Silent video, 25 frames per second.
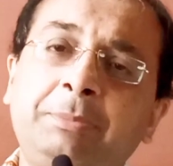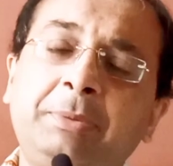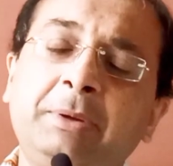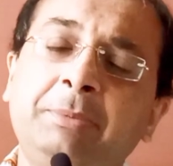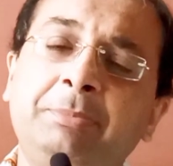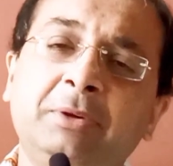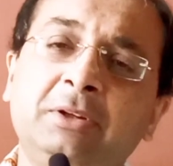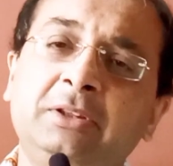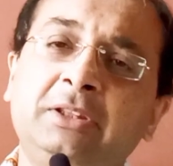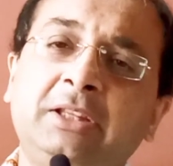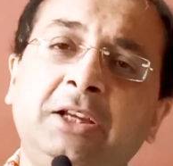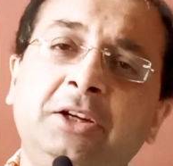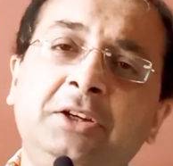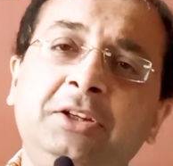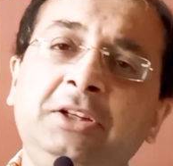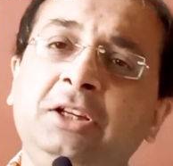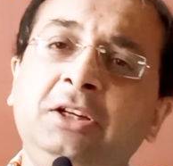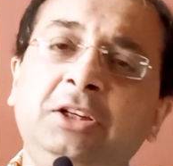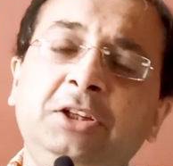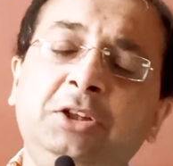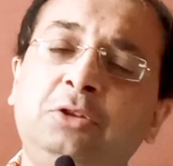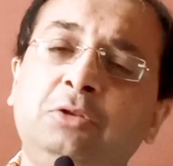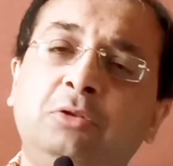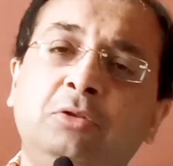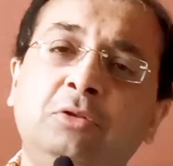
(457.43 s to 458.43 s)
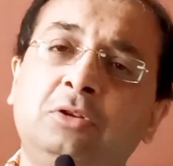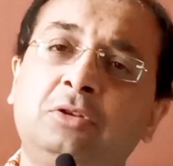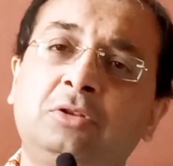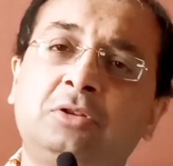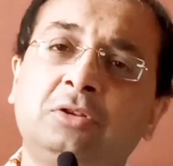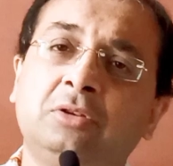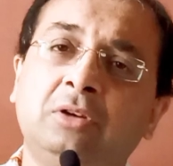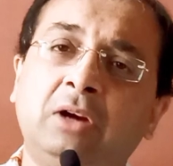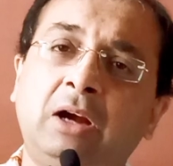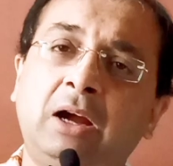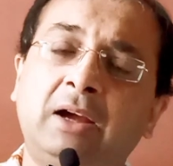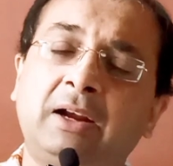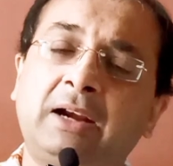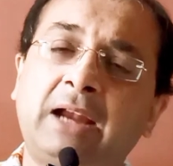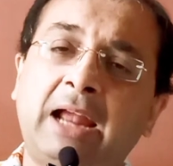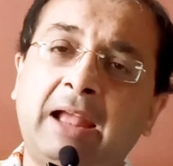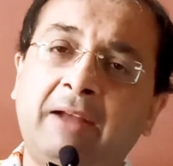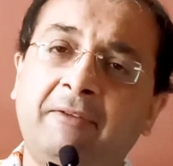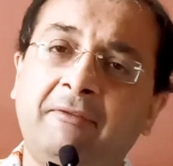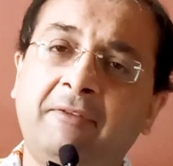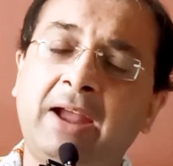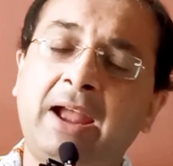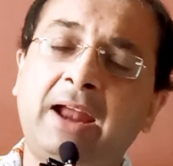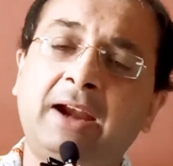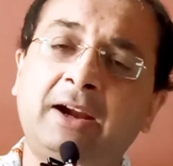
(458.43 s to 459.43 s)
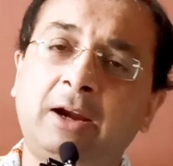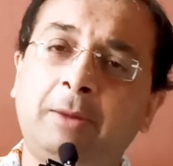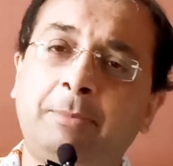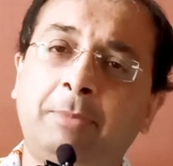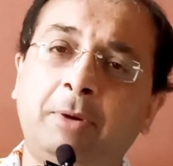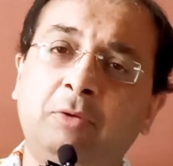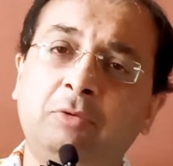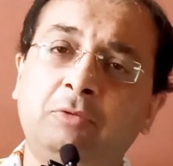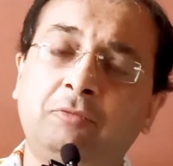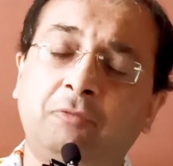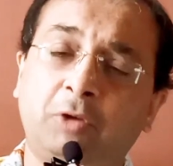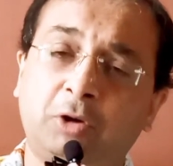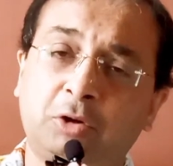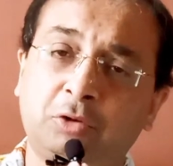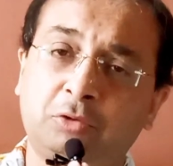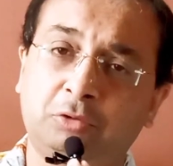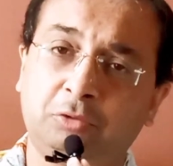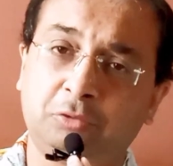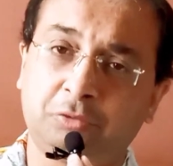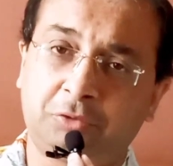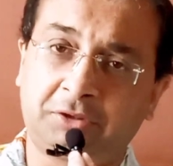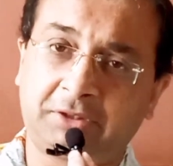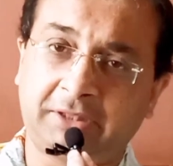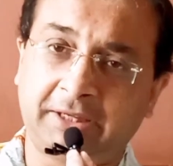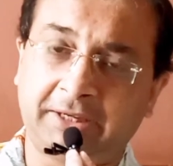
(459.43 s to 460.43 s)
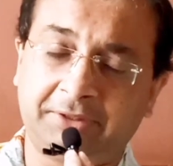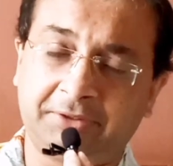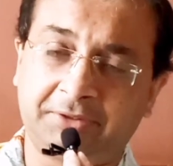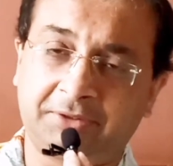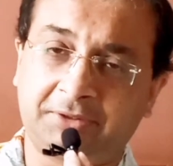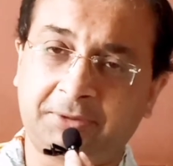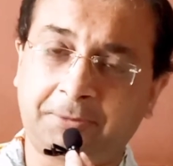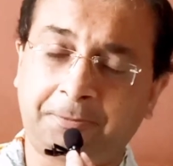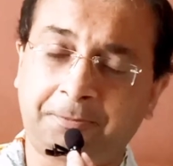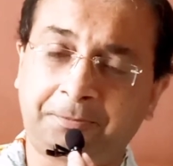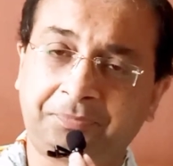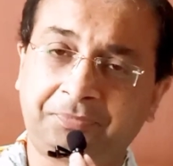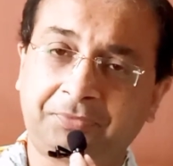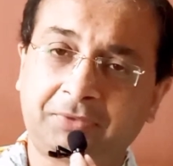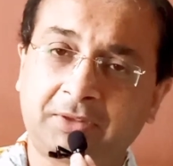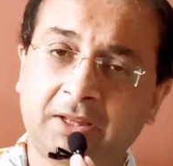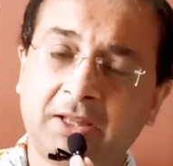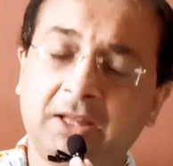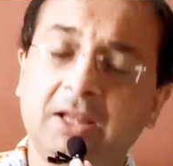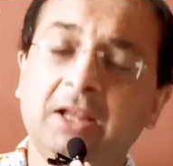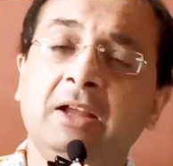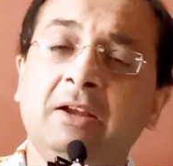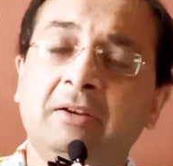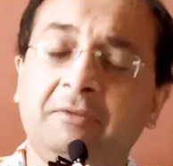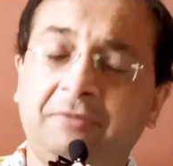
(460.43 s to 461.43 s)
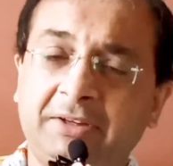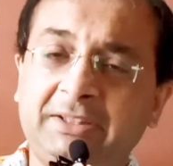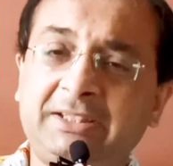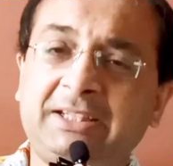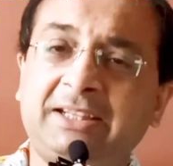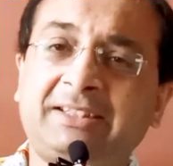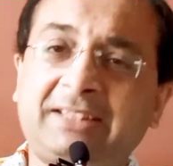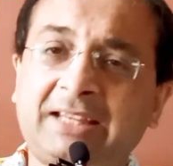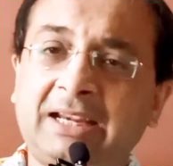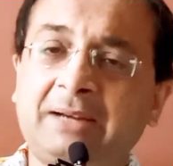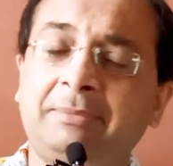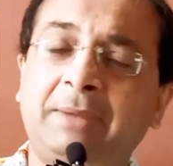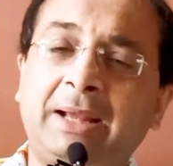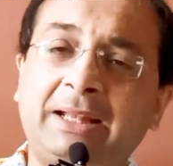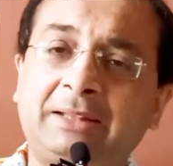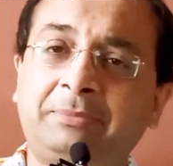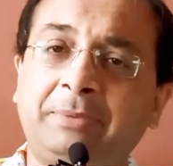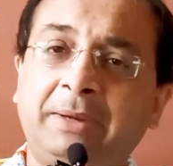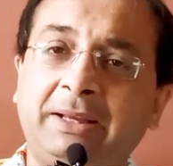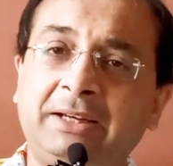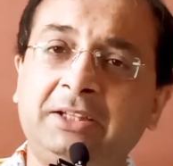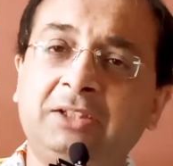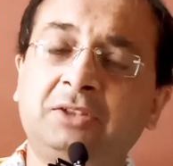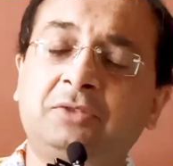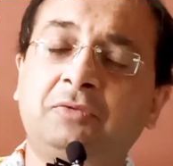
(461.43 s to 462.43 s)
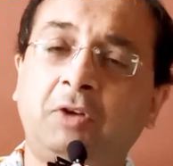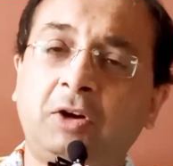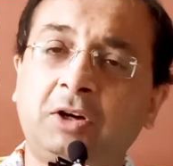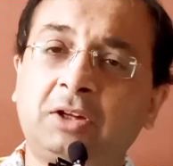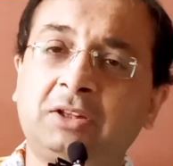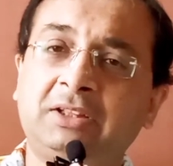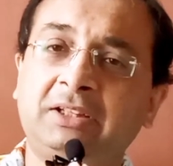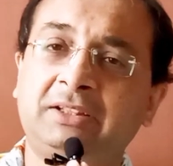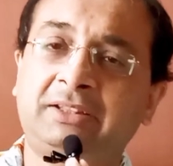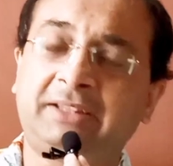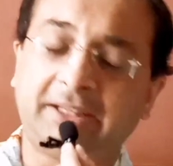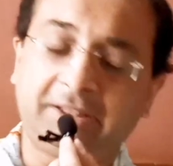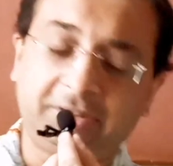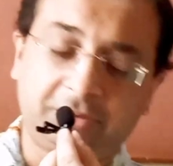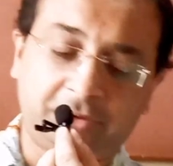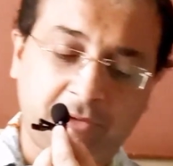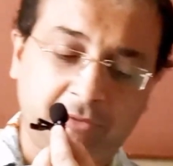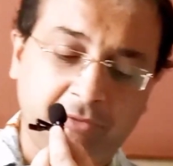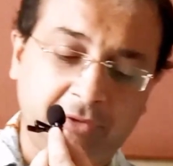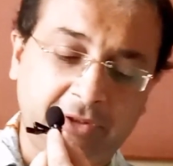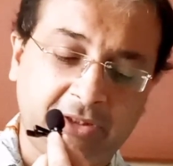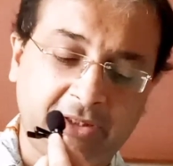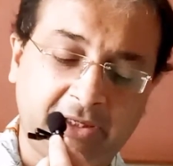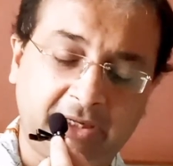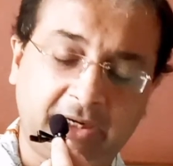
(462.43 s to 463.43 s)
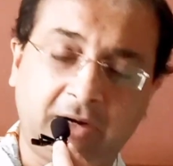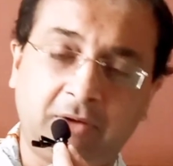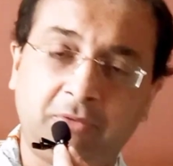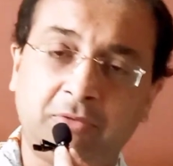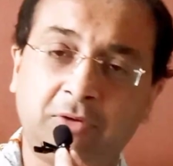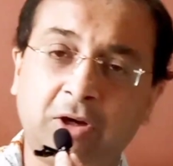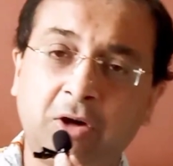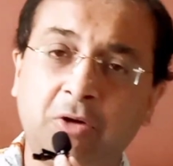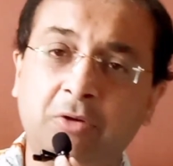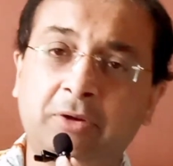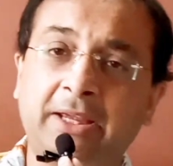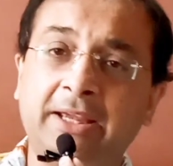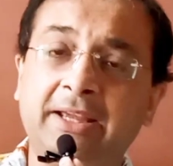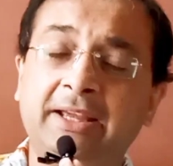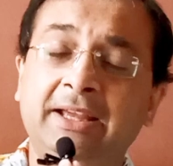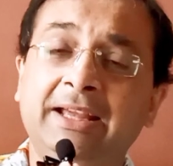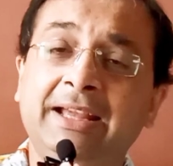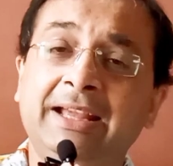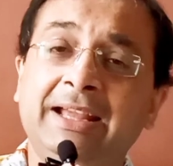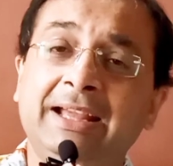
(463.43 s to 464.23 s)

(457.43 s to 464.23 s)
the people, they really don't are aware about what are those things. Physics and mathematics, what are the things going around? Okay.